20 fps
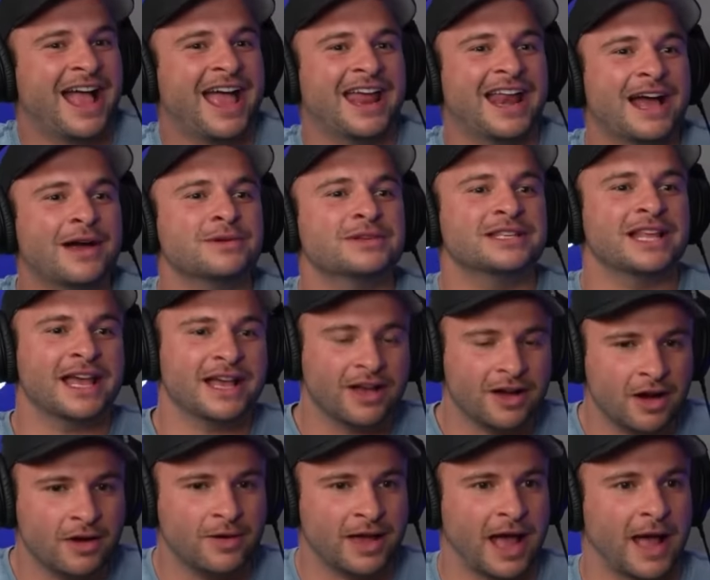And I was
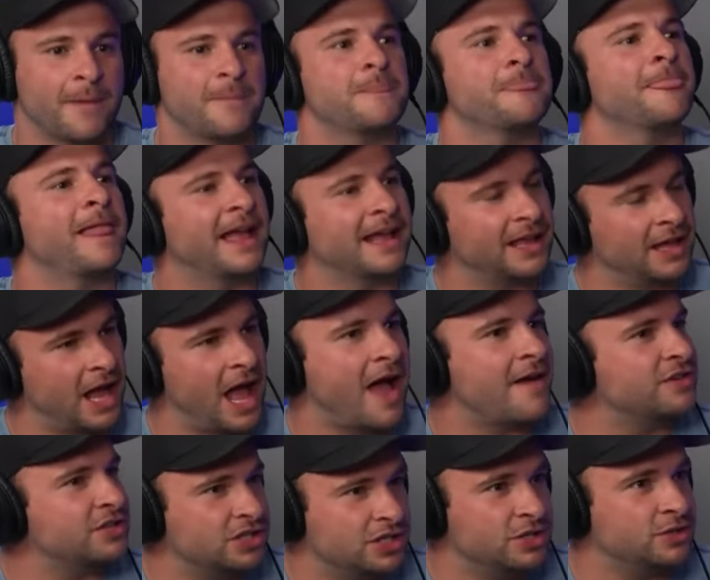like, okay, like
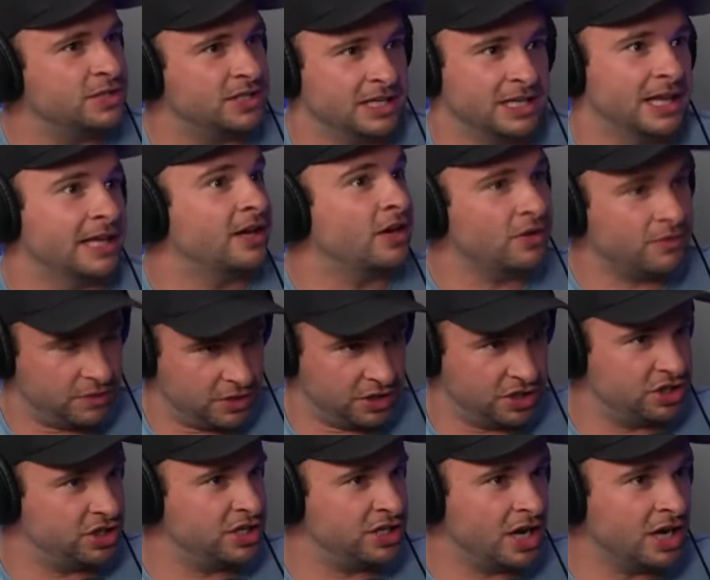obviously you see, like
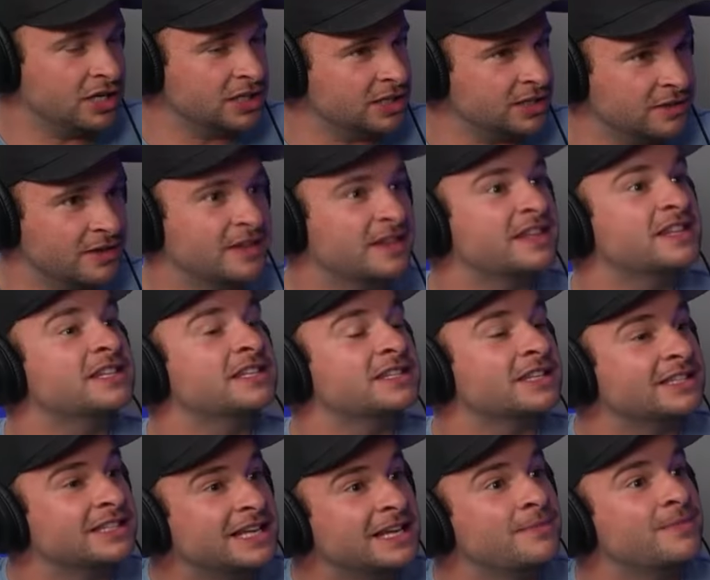this is
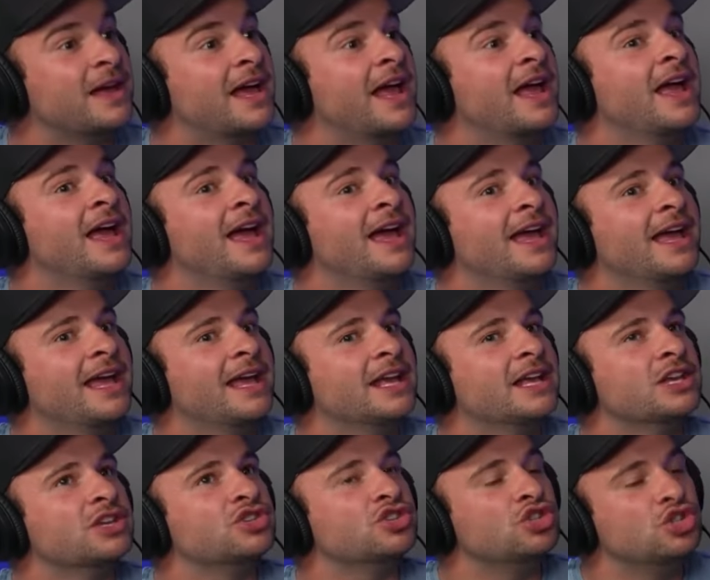a team that
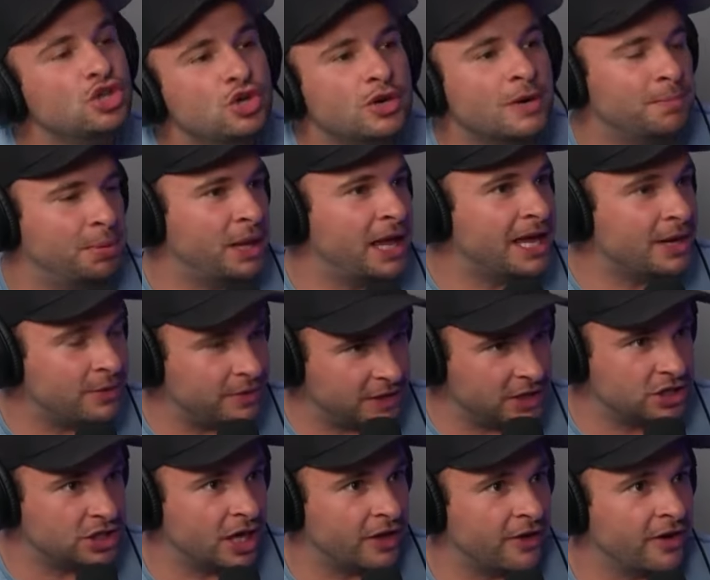is new to playing with
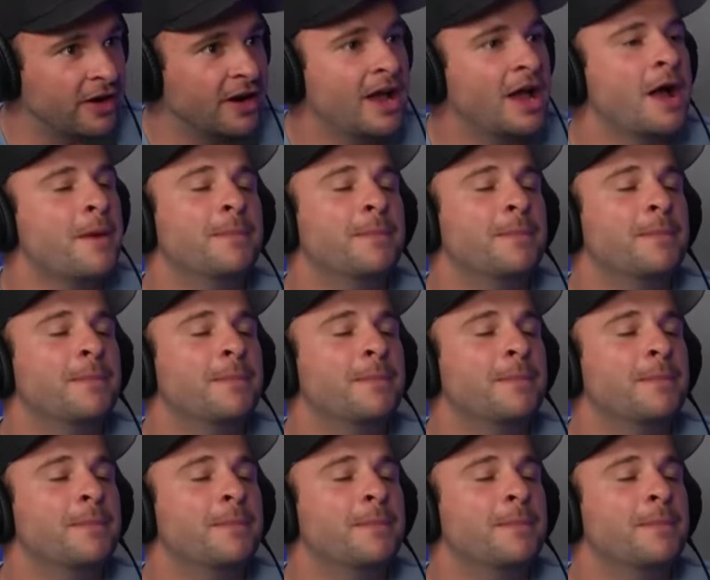each other,